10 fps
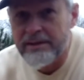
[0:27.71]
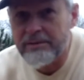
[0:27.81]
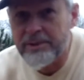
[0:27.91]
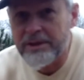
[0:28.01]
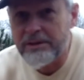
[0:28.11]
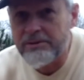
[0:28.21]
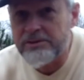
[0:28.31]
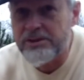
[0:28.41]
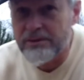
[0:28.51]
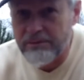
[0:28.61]
I'm going to
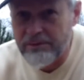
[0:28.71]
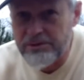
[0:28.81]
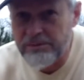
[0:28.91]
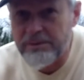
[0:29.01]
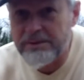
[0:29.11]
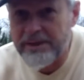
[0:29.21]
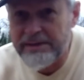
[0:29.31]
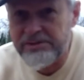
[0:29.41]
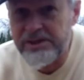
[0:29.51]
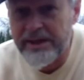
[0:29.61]
use first from the
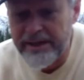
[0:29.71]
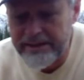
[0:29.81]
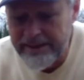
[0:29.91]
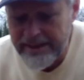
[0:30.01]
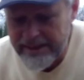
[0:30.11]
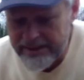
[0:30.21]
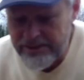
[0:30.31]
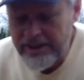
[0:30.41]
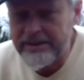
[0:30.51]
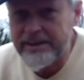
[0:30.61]
left side the
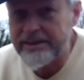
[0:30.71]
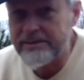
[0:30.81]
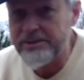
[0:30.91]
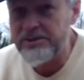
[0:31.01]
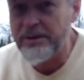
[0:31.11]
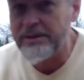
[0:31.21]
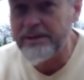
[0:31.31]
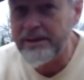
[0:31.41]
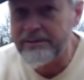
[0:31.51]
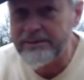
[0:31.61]
style that I demonstrated
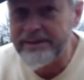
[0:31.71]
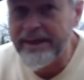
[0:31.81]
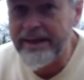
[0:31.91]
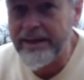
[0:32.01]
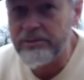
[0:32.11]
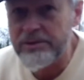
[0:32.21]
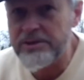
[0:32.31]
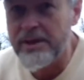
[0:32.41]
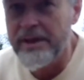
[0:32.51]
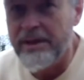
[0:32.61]
the other day,
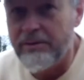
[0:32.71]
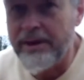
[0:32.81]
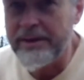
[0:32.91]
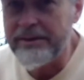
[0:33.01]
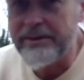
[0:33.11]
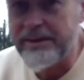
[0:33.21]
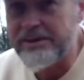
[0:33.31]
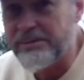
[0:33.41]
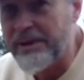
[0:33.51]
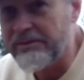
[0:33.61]
which right now I think
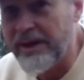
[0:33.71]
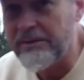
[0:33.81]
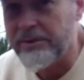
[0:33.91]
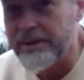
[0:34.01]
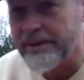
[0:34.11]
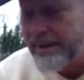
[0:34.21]
is my favorite.